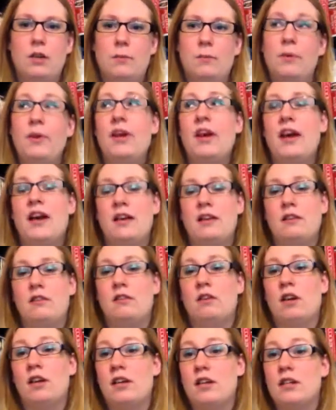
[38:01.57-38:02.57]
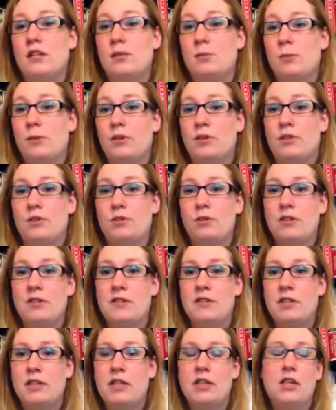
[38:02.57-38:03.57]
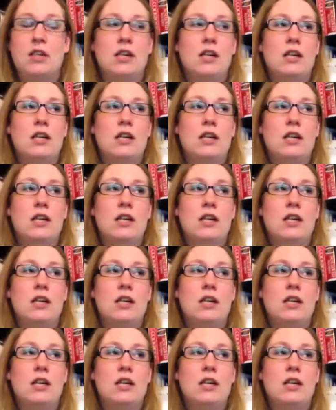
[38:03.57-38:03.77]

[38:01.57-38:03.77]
But yeah, I knit sweaters crazily.